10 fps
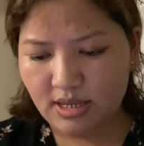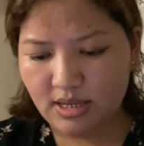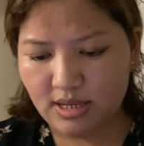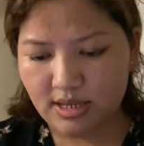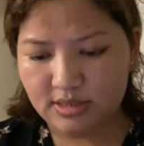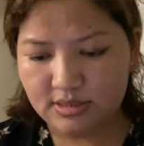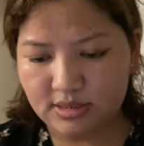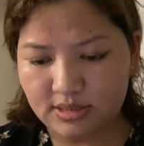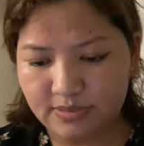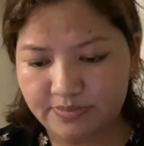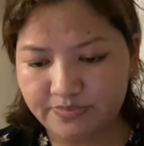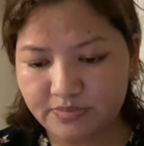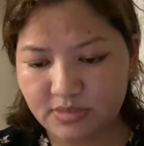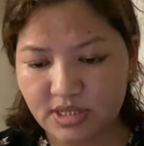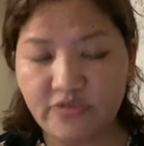And
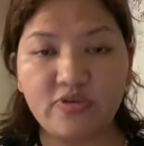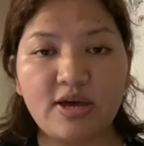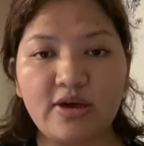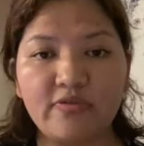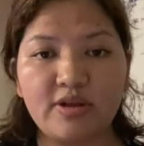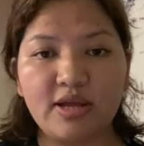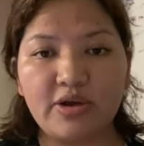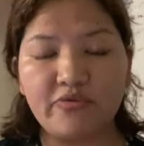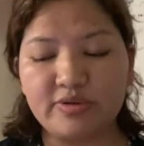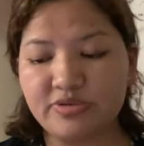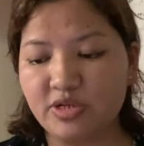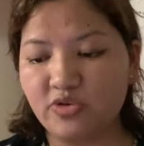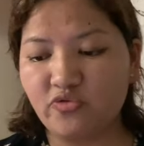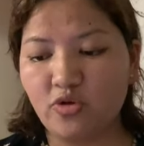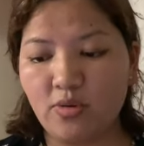if you have any address change
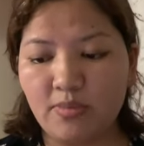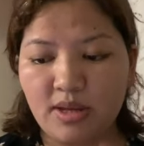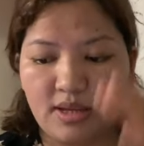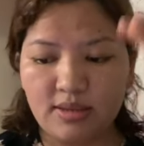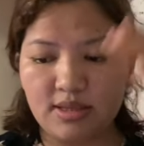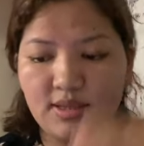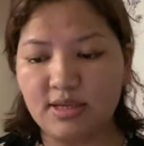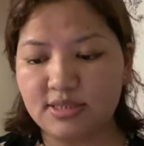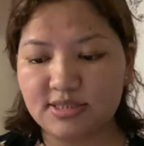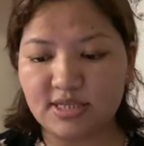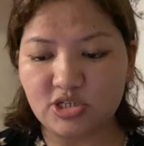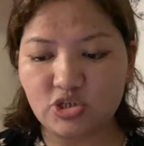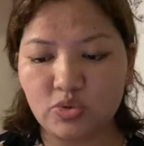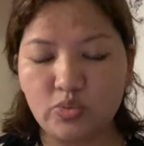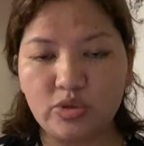form, the next
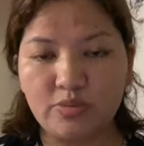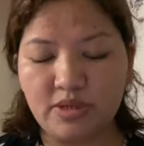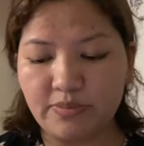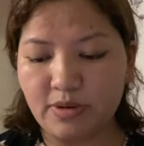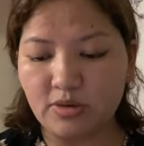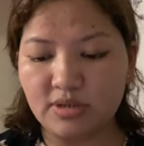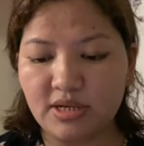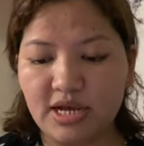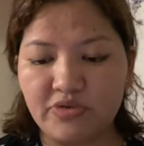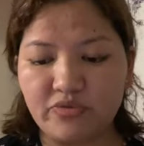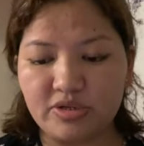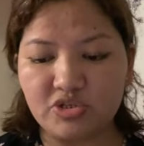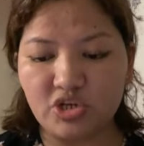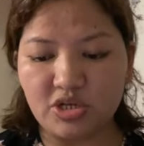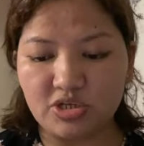section will be about address
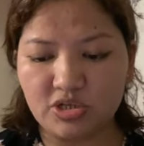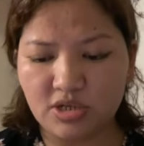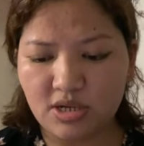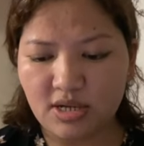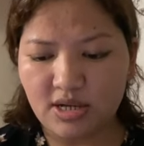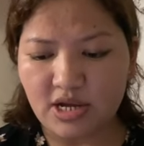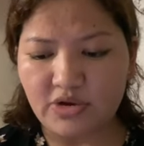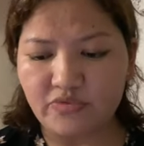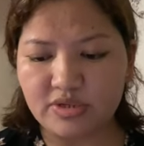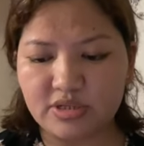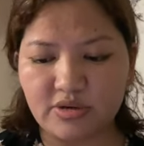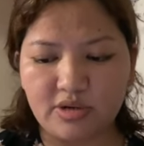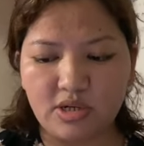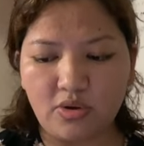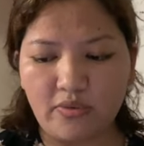change, address
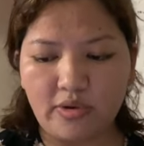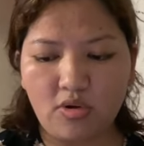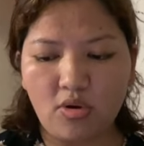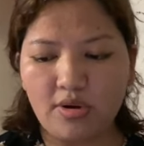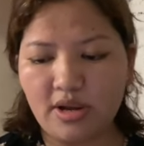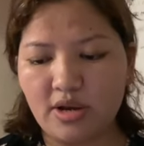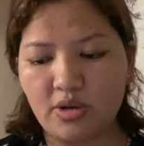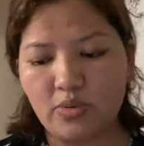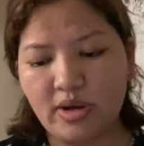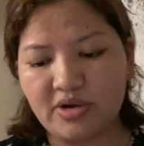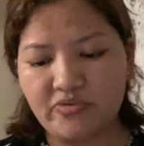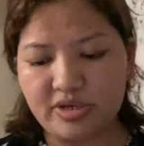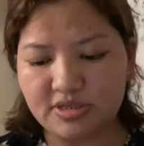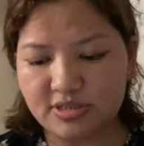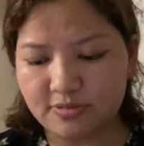currently on record and new
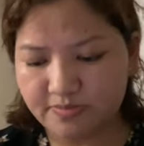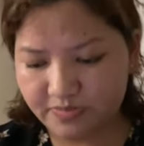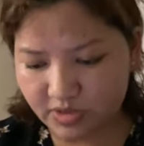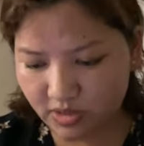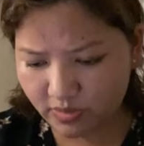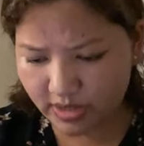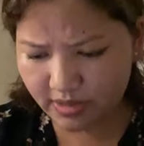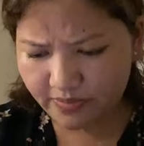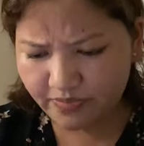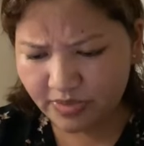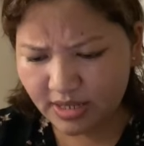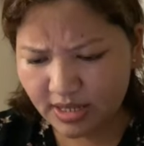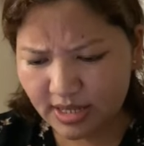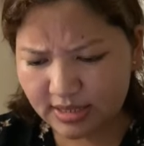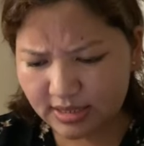address. All right.
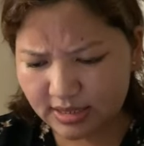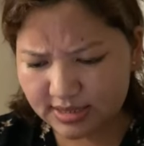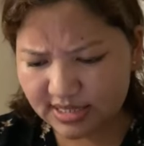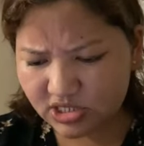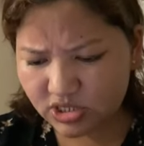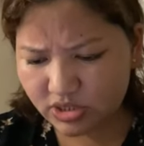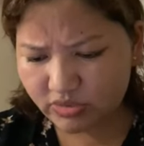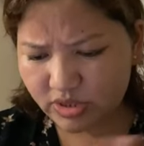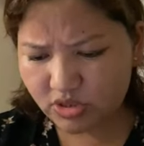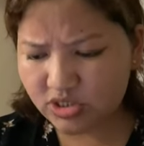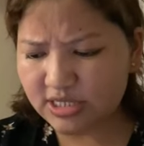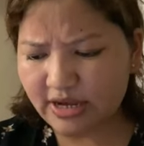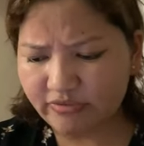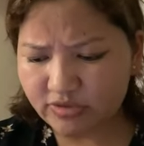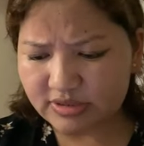And then the section 3, you just
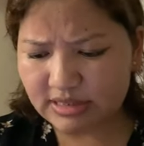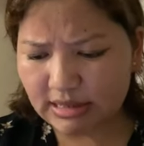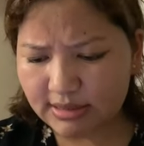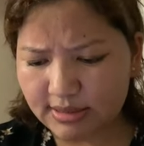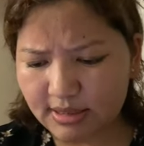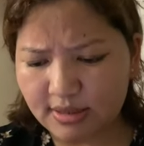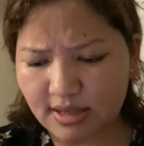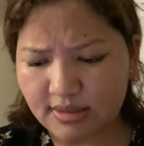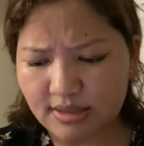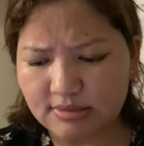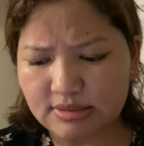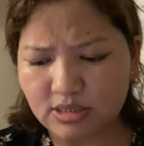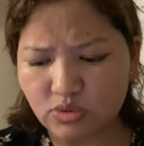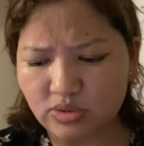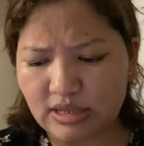have to sign, date, and then
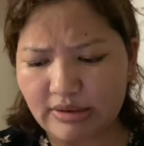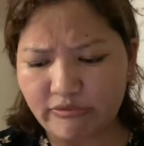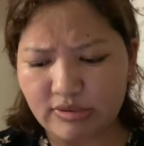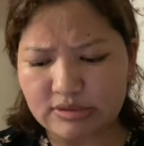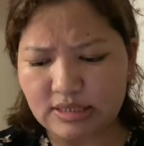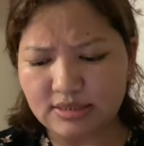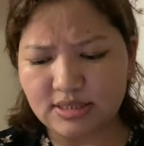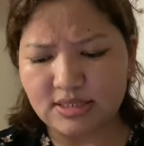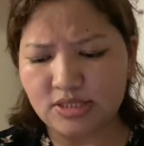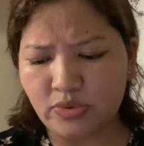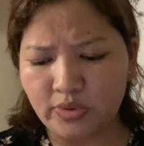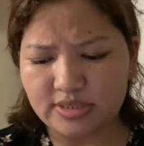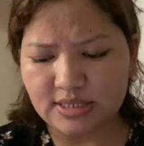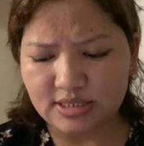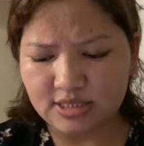send to the address that says New York
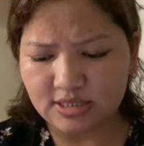State